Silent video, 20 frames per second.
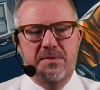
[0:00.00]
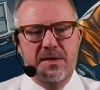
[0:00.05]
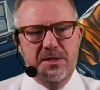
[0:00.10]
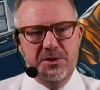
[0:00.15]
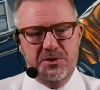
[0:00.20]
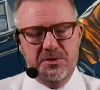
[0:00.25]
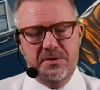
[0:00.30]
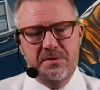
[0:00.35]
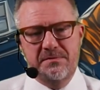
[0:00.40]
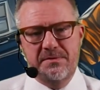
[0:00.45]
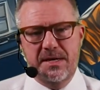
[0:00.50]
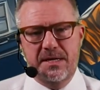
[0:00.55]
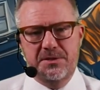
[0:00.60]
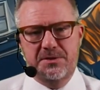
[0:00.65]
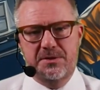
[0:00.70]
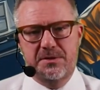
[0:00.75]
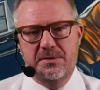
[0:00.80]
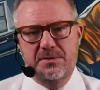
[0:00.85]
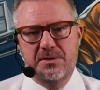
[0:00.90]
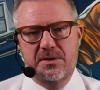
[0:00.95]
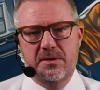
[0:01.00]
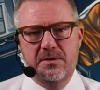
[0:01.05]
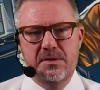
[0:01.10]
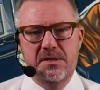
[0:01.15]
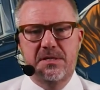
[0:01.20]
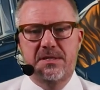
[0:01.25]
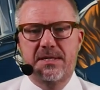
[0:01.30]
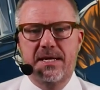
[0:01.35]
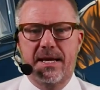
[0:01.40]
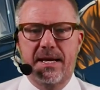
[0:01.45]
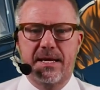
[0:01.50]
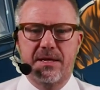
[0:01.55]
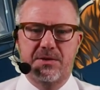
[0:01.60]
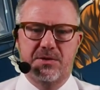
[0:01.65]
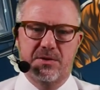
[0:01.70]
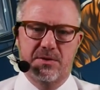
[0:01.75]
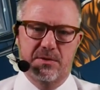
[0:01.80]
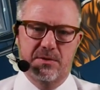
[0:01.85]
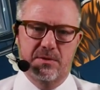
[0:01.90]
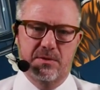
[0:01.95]
Venture investors, early
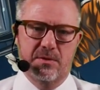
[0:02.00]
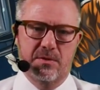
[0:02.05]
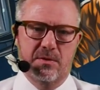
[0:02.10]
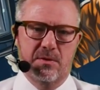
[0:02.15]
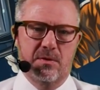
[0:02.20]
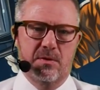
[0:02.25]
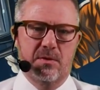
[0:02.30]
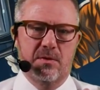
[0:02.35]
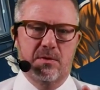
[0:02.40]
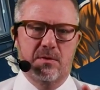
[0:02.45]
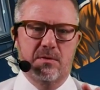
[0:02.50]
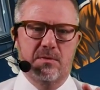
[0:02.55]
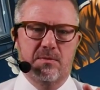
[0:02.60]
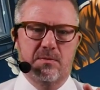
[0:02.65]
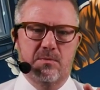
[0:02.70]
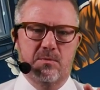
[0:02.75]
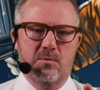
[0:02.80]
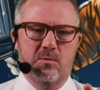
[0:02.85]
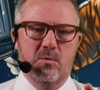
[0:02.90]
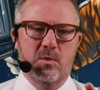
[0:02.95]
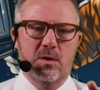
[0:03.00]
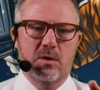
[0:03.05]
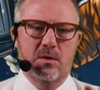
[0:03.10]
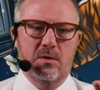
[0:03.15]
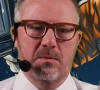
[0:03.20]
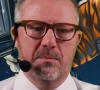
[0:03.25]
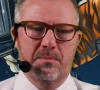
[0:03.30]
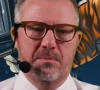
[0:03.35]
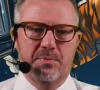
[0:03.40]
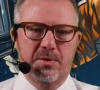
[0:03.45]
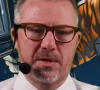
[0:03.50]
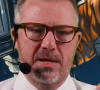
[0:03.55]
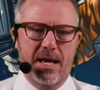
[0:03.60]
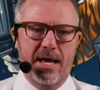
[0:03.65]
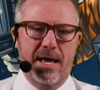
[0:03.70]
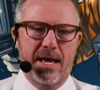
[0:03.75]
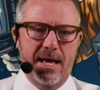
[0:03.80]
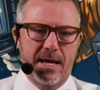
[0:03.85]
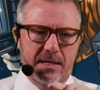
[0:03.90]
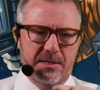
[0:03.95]
stage, will put
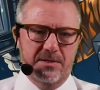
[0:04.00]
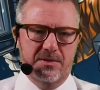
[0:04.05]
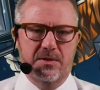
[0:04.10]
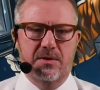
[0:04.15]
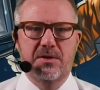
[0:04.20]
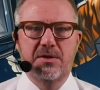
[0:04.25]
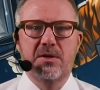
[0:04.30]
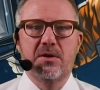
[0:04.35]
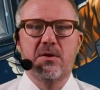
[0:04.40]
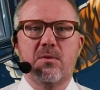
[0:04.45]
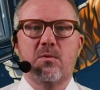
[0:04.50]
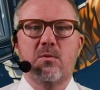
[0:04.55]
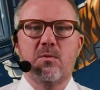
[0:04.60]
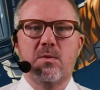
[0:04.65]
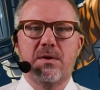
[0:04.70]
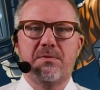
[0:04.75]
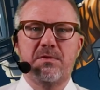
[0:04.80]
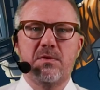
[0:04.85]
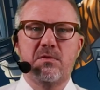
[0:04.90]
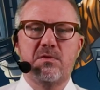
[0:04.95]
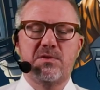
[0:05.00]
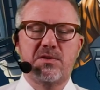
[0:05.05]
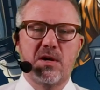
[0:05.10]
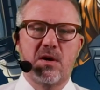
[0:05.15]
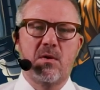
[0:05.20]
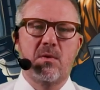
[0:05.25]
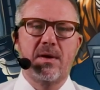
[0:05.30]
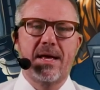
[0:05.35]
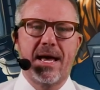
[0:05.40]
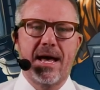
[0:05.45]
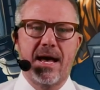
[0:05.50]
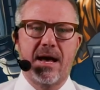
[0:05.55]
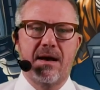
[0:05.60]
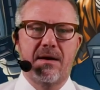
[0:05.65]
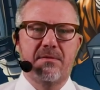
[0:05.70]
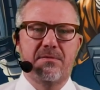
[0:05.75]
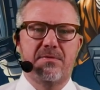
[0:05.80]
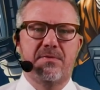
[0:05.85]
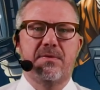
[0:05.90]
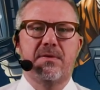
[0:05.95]
an X you if you don't
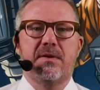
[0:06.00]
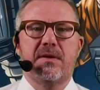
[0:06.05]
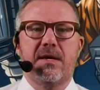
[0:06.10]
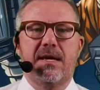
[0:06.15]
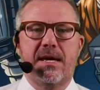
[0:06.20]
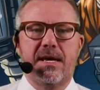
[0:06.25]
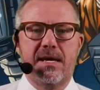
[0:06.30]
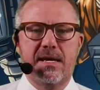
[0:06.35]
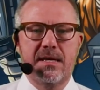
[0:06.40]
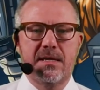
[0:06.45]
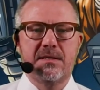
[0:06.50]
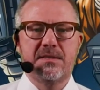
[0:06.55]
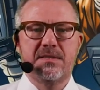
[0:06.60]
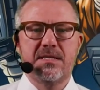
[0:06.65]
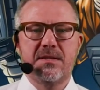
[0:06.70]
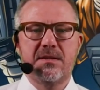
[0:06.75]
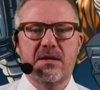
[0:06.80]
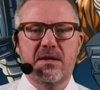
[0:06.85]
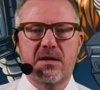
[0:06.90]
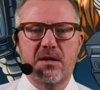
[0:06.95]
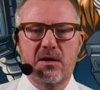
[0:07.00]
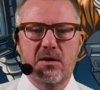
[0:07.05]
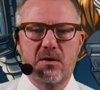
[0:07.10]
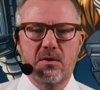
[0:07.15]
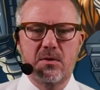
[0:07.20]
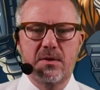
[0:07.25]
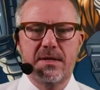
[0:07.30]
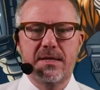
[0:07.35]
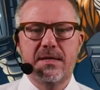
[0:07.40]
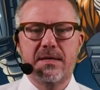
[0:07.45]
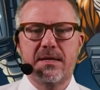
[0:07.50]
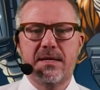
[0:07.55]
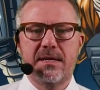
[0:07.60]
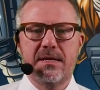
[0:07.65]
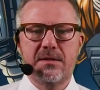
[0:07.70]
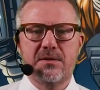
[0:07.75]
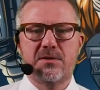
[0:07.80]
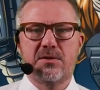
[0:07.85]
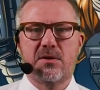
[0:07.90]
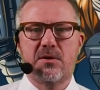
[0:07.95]
have hands in the code,
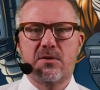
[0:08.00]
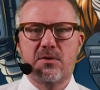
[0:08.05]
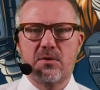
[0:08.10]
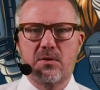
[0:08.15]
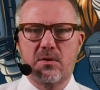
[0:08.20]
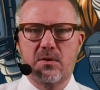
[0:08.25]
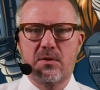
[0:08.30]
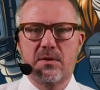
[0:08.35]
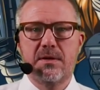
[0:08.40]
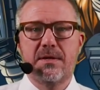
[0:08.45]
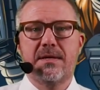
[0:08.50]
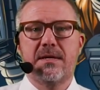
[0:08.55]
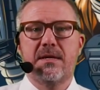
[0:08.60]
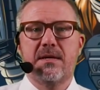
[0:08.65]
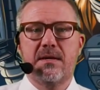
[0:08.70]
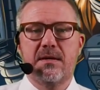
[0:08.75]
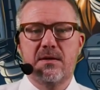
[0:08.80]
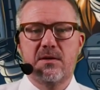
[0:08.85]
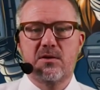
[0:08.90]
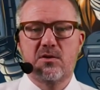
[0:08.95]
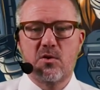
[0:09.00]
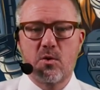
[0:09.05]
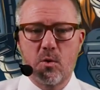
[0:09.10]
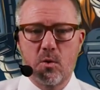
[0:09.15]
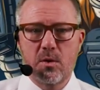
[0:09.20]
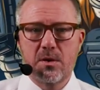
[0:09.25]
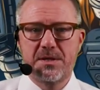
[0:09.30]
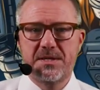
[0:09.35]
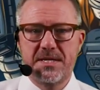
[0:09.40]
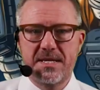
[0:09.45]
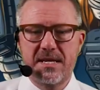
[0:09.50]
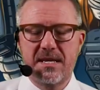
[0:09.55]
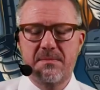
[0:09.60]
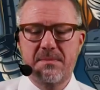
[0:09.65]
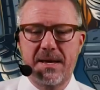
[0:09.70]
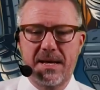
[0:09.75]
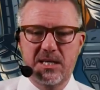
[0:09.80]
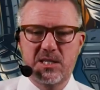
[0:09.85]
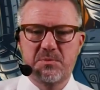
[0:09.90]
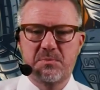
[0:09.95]
internal core
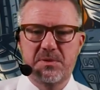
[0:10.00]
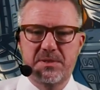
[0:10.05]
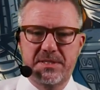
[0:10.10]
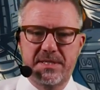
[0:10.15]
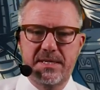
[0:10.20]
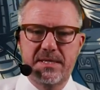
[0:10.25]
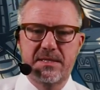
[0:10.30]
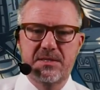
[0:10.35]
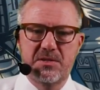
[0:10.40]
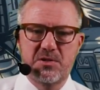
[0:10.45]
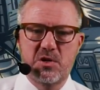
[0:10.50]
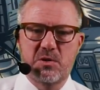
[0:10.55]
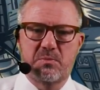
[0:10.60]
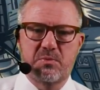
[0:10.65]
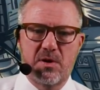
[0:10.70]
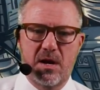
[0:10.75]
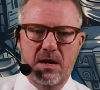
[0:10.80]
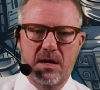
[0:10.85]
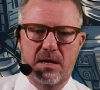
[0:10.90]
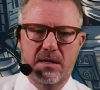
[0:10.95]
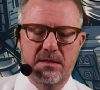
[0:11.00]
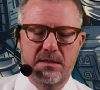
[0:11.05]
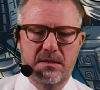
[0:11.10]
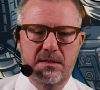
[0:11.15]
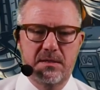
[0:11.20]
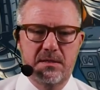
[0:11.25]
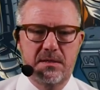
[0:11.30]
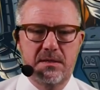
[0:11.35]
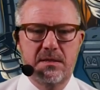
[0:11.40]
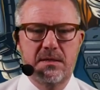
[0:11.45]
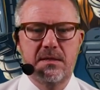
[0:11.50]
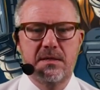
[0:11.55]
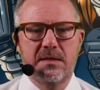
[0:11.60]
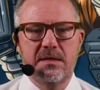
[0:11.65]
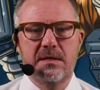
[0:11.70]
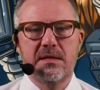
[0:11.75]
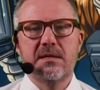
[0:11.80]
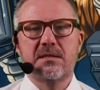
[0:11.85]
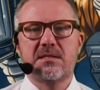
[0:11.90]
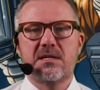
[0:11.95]
team expertise in your product.
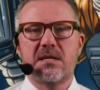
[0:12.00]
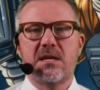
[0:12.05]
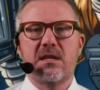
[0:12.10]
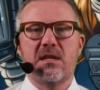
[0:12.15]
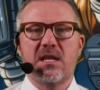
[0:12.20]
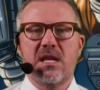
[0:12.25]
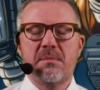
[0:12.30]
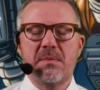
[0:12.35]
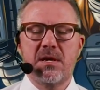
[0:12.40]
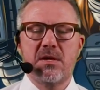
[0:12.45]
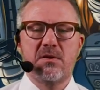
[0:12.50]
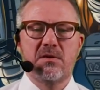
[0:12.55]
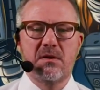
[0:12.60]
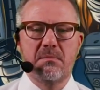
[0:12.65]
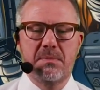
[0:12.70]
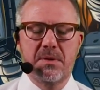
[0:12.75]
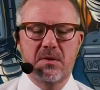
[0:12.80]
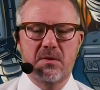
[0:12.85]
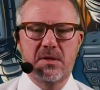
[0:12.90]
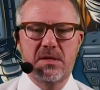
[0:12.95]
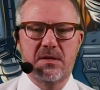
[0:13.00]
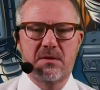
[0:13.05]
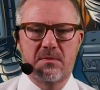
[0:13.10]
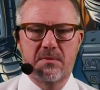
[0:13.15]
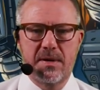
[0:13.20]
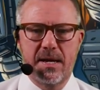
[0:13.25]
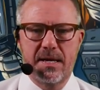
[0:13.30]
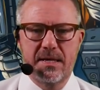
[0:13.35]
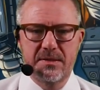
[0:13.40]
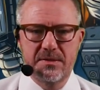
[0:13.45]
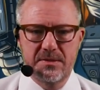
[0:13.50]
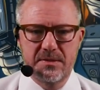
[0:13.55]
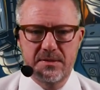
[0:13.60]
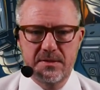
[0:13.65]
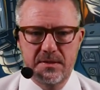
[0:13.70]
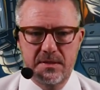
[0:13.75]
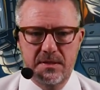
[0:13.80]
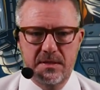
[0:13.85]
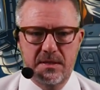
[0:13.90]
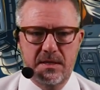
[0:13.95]
It's going to limit your ability to
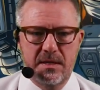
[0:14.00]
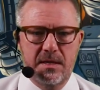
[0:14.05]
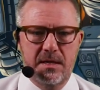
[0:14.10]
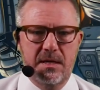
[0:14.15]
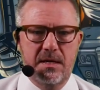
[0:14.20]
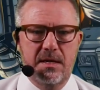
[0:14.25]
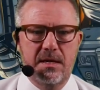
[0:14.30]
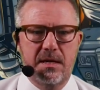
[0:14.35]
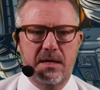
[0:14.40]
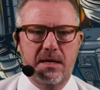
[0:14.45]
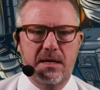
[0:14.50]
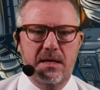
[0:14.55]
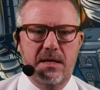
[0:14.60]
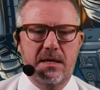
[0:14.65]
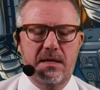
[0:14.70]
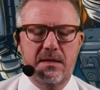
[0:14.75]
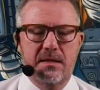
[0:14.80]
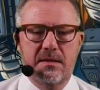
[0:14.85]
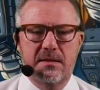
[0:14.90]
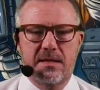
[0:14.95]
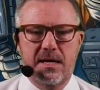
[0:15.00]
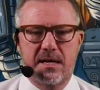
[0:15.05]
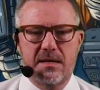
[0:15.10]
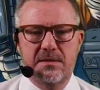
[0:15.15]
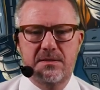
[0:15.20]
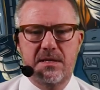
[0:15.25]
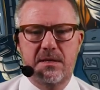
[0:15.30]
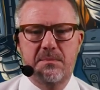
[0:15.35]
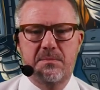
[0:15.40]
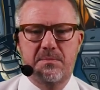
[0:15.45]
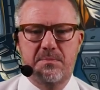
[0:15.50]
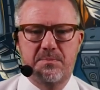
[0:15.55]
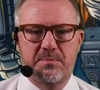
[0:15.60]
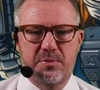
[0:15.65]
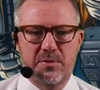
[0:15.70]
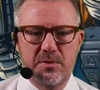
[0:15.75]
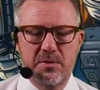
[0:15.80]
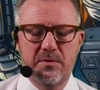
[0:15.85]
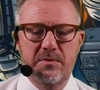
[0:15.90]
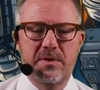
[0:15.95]
raise. And that is a
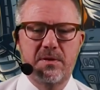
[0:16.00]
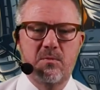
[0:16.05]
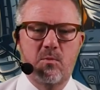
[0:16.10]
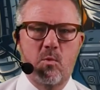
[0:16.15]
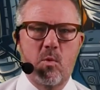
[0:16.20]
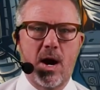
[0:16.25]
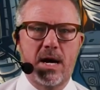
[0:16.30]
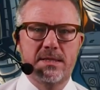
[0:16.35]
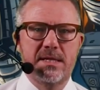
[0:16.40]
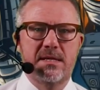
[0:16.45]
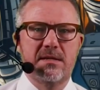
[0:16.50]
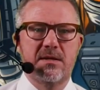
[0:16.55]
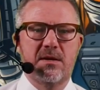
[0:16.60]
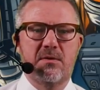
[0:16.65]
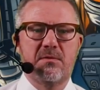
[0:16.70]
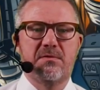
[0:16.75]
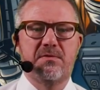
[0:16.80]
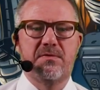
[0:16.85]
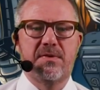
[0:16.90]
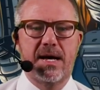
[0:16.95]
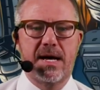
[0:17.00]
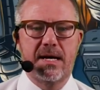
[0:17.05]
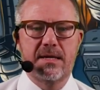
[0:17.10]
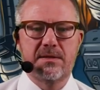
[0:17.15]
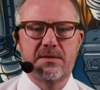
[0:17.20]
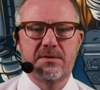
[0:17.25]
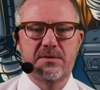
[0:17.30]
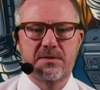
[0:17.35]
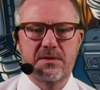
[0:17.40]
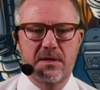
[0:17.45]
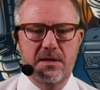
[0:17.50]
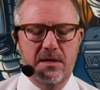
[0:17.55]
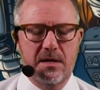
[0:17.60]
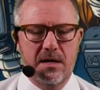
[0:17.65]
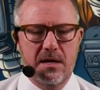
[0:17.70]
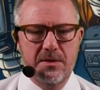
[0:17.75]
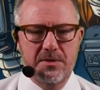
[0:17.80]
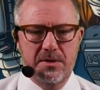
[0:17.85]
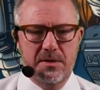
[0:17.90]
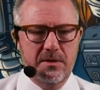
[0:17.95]
proven, widely known fact. There's
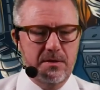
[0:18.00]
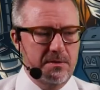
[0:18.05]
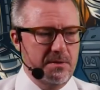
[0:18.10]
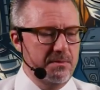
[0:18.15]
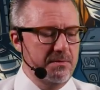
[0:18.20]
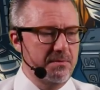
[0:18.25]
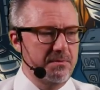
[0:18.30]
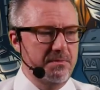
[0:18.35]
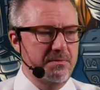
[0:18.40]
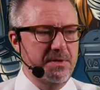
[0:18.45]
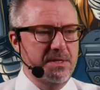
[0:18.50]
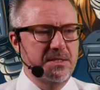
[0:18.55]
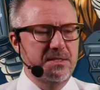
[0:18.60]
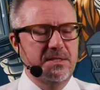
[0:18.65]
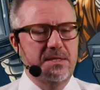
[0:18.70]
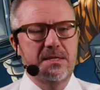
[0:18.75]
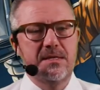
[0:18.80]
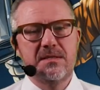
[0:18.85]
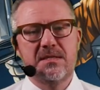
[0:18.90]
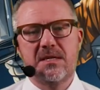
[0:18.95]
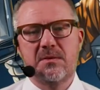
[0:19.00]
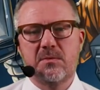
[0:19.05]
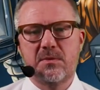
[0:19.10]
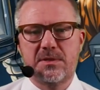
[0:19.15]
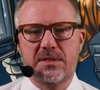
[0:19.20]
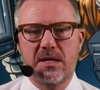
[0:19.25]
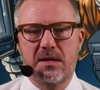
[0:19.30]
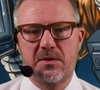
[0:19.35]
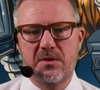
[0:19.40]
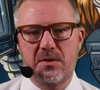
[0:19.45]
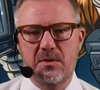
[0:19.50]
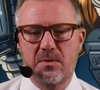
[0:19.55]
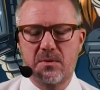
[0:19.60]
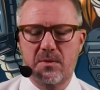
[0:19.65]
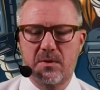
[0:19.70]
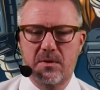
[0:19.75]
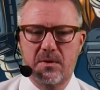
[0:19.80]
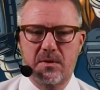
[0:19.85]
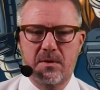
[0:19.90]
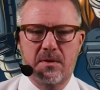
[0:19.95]
other VCs that will tell
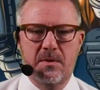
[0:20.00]
you.